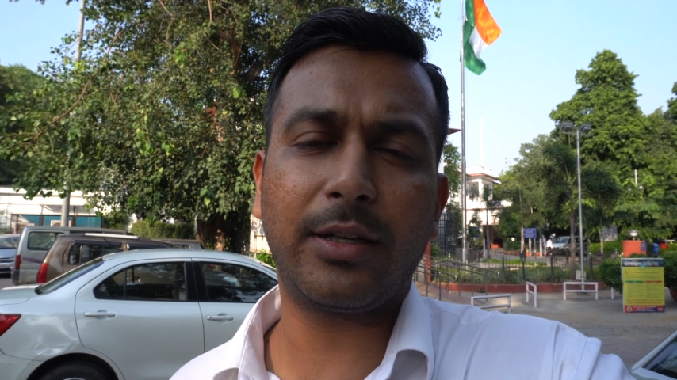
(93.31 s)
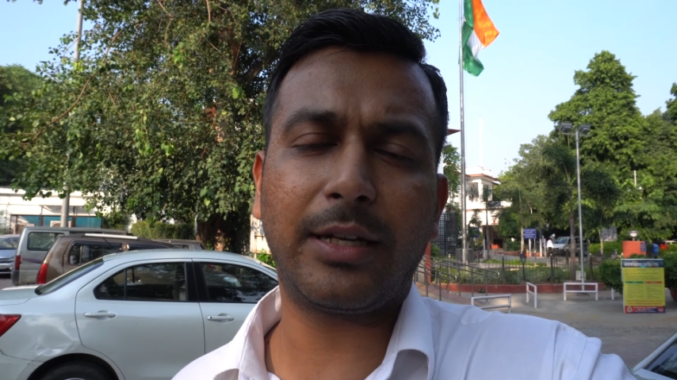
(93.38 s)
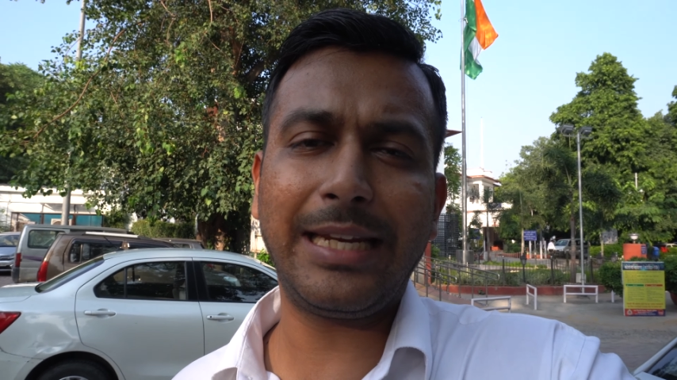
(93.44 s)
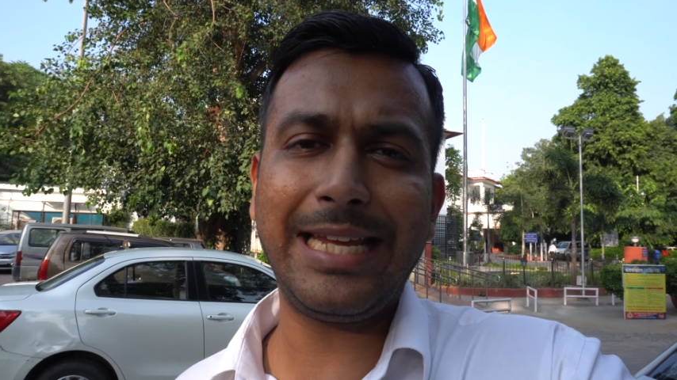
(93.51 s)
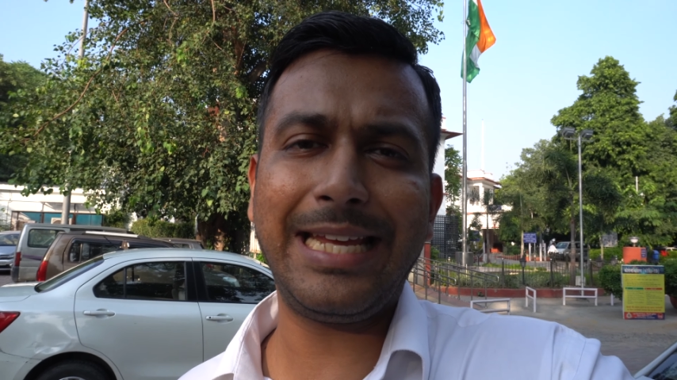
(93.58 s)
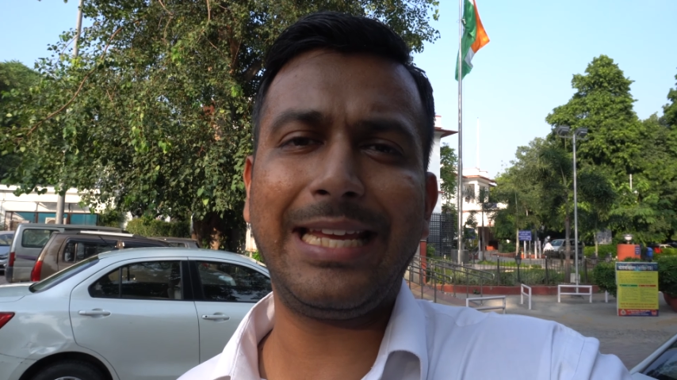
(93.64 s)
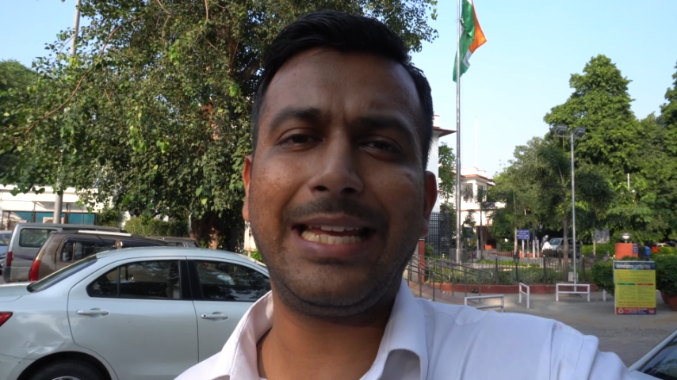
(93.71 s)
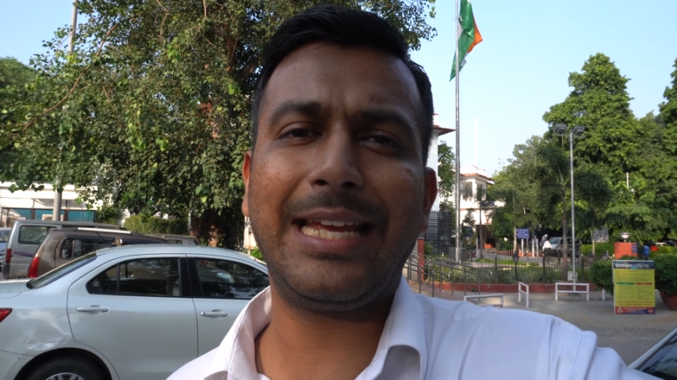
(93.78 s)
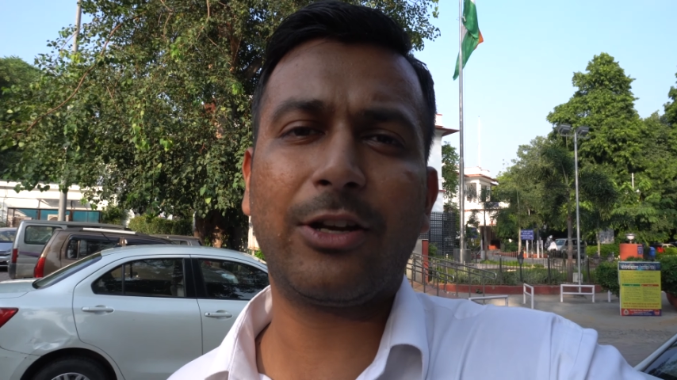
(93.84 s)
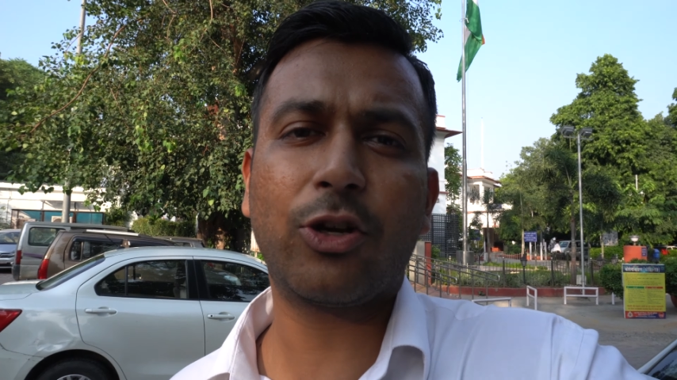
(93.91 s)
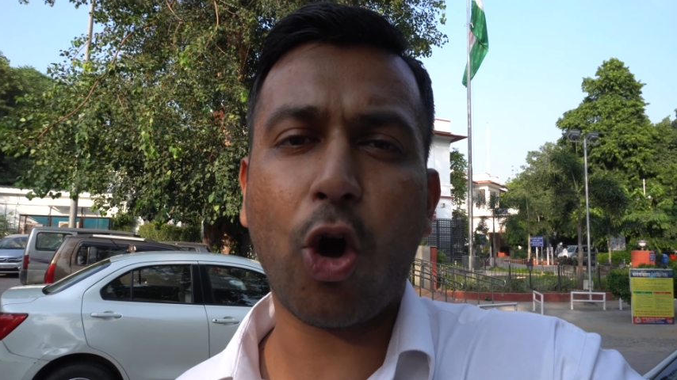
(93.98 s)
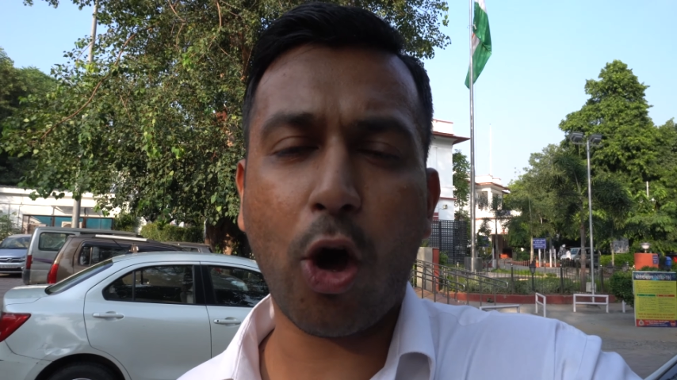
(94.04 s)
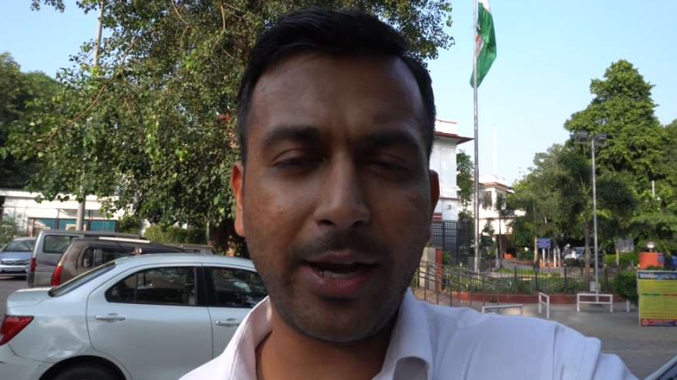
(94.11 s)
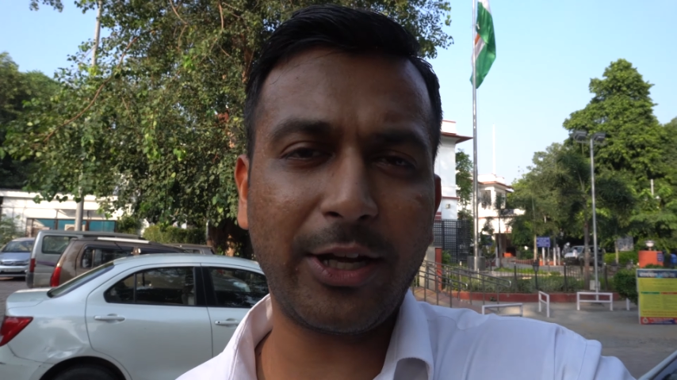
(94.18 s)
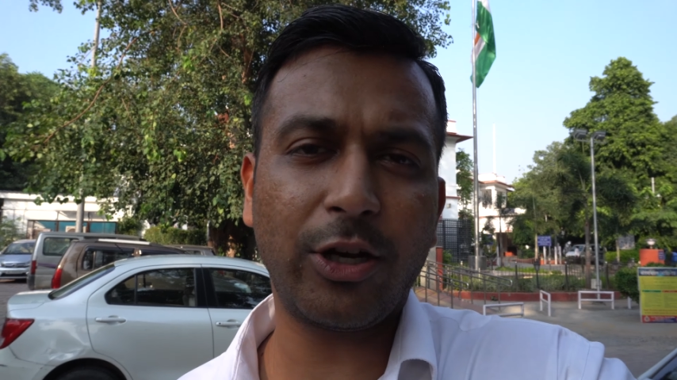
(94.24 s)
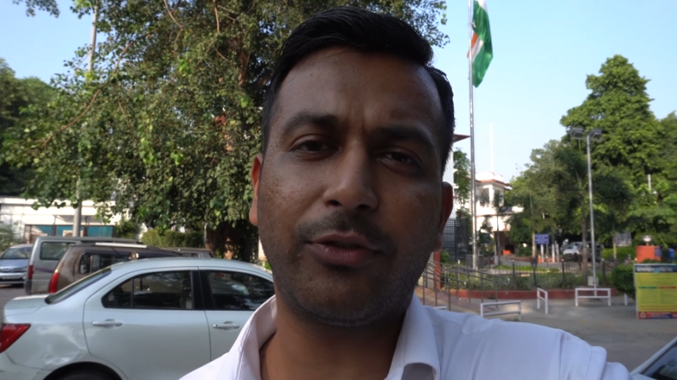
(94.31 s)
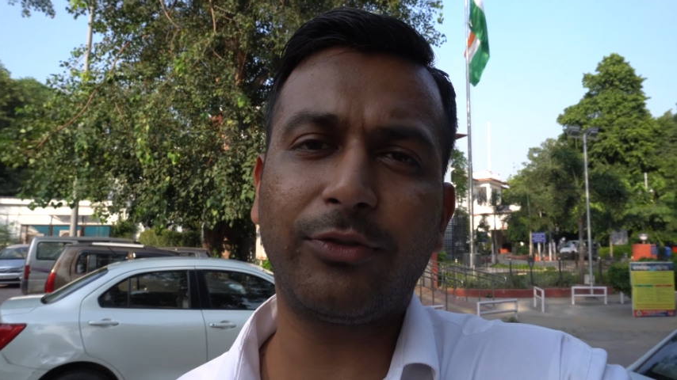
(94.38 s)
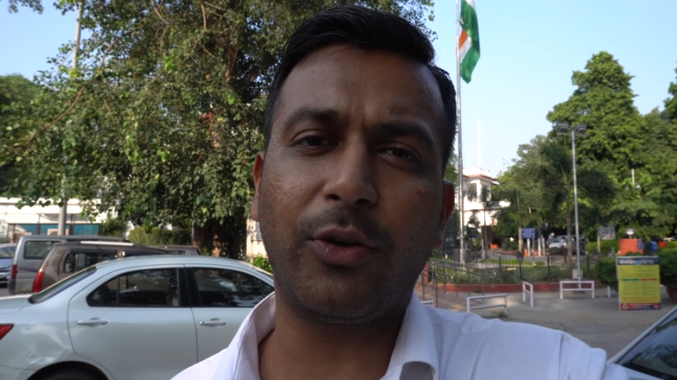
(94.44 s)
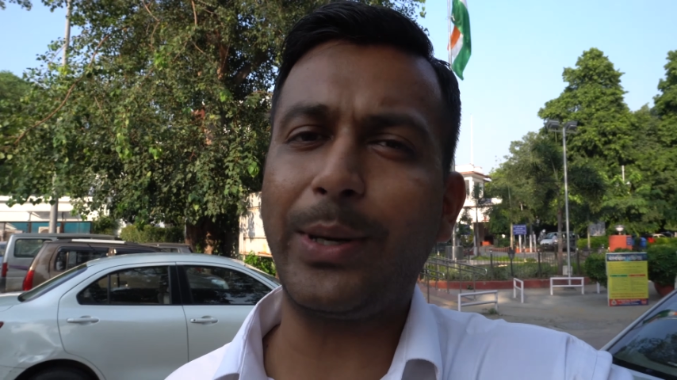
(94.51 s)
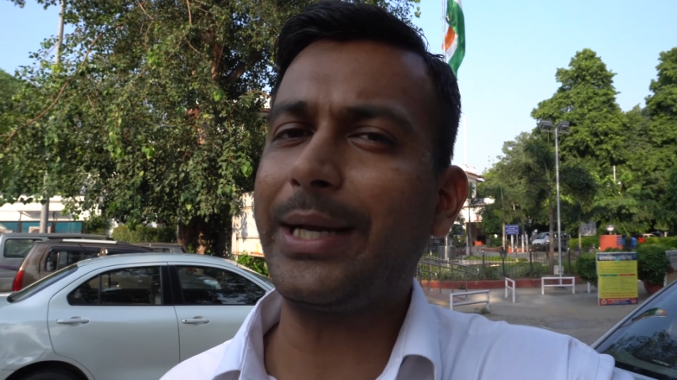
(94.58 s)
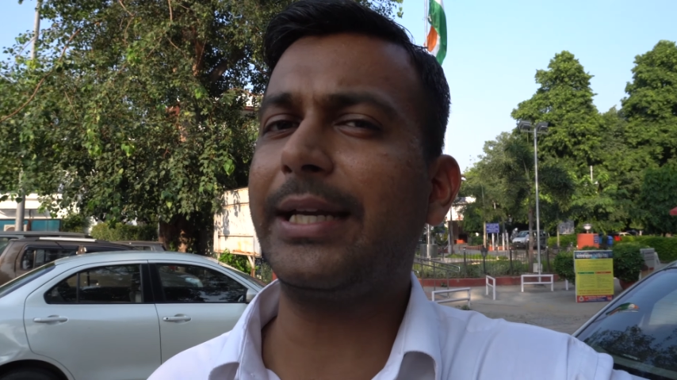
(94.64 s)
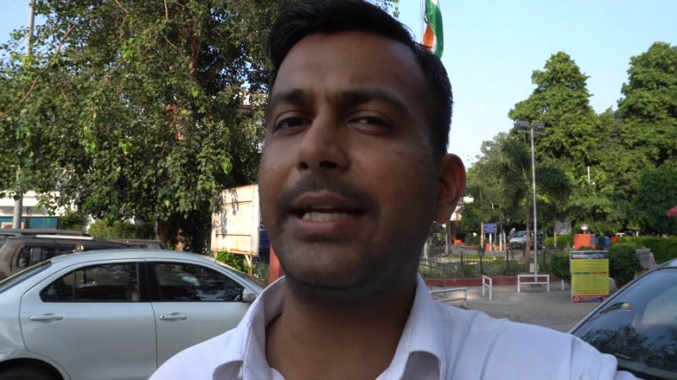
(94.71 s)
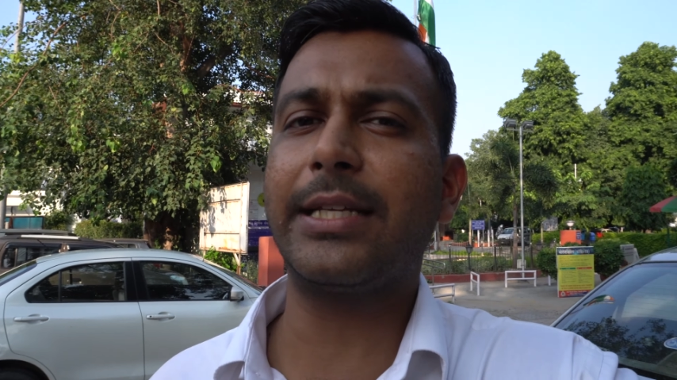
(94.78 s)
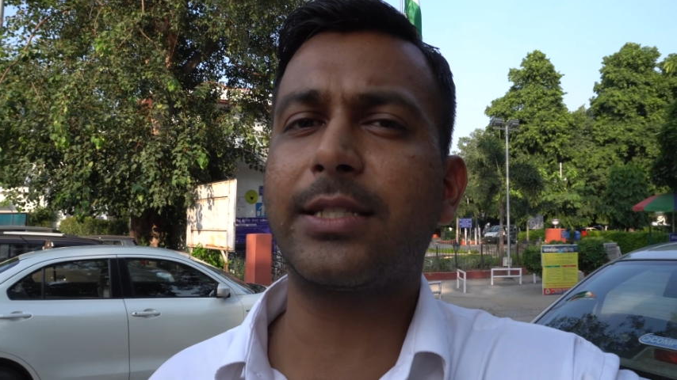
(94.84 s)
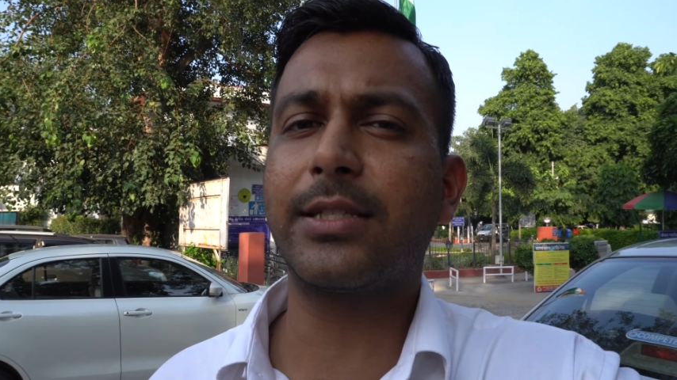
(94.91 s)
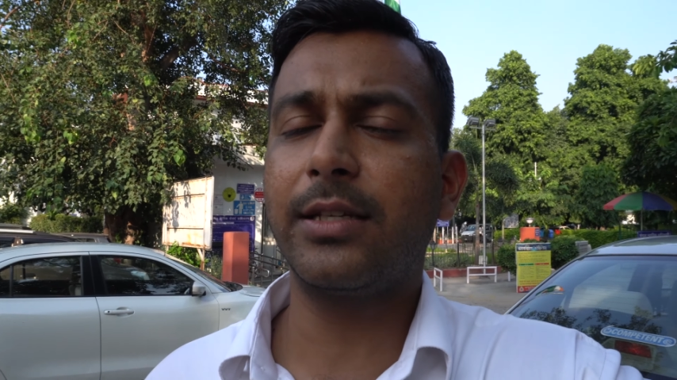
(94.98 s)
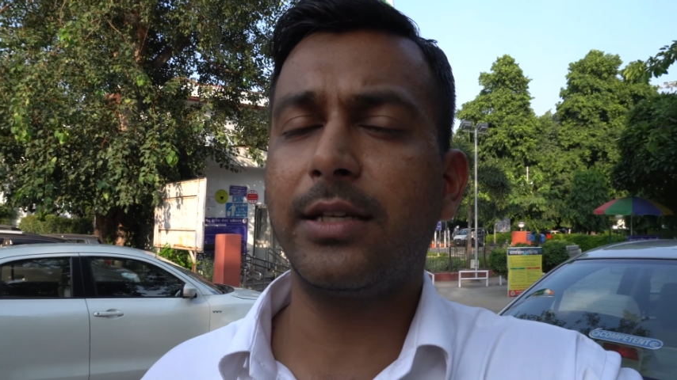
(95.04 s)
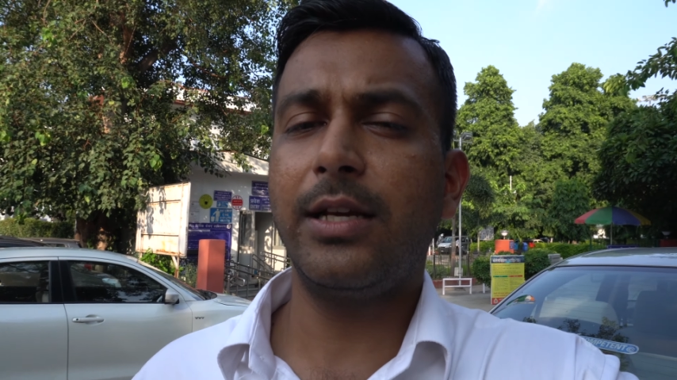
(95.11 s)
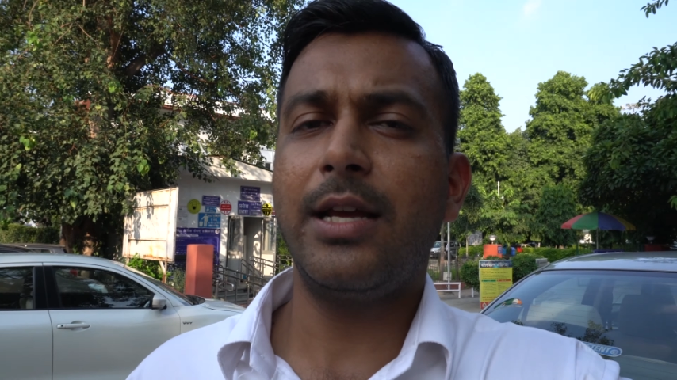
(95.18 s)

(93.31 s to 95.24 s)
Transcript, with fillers: recalling of the witness